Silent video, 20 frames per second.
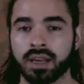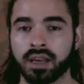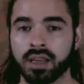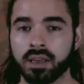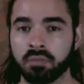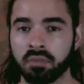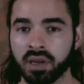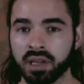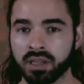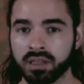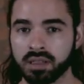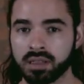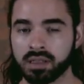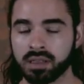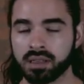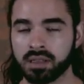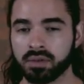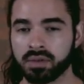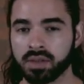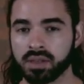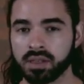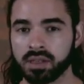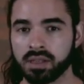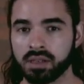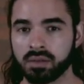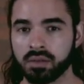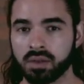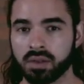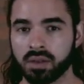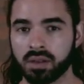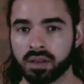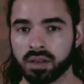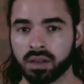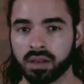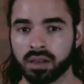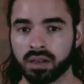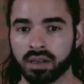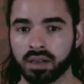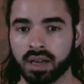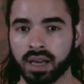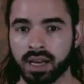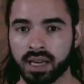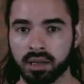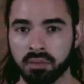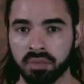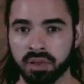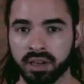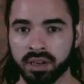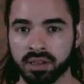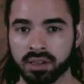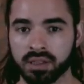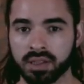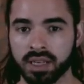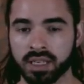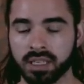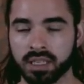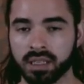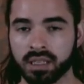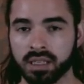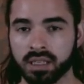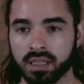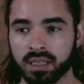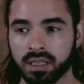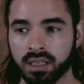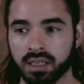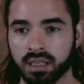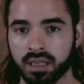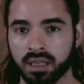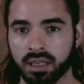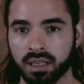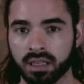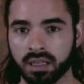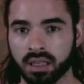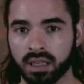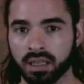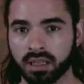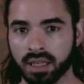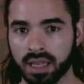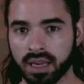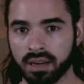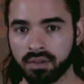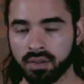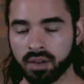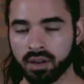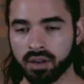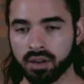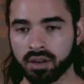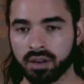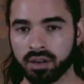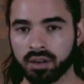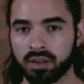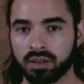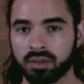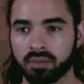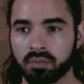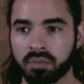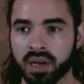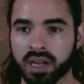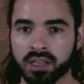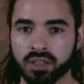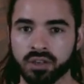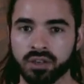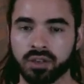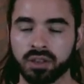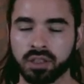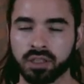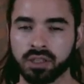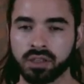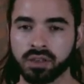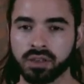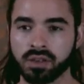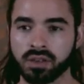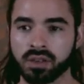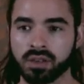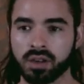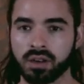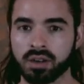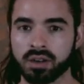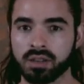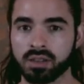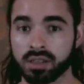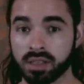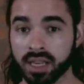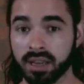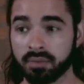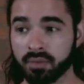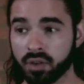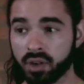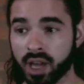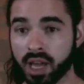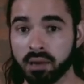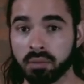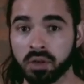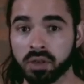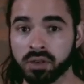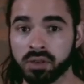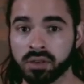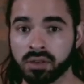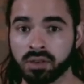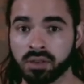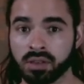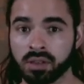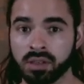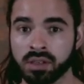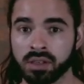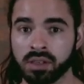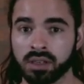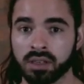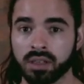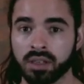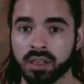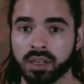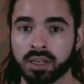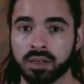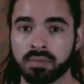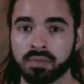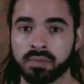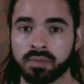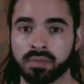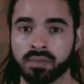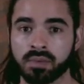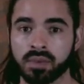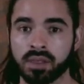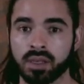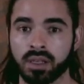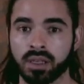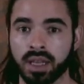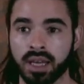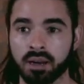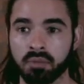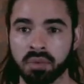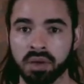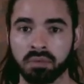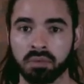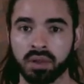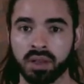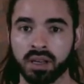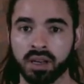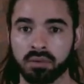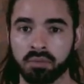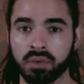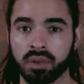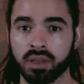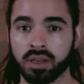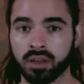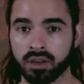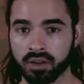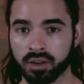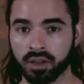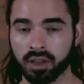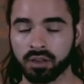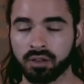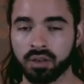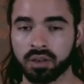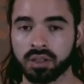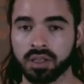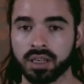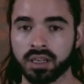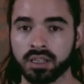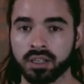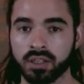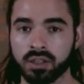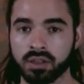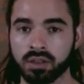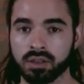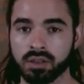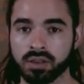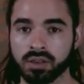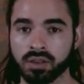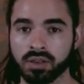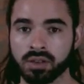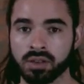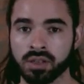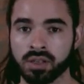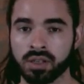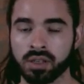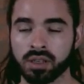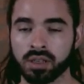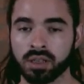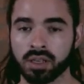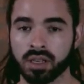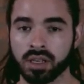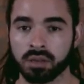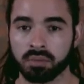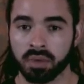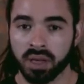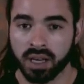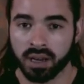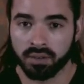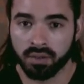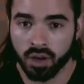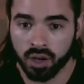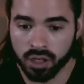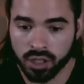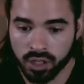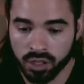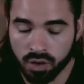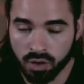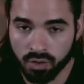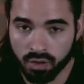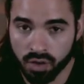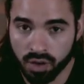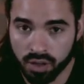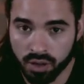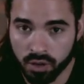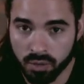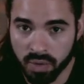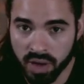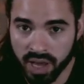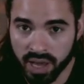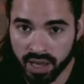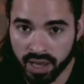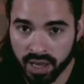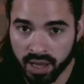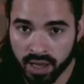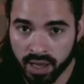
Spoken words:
of imbalances that we see with hockey players, and actually a lot of their postural issues are the same for gamers. A lot of people end up with internally rotated shoulders, kind of hunched over on their back.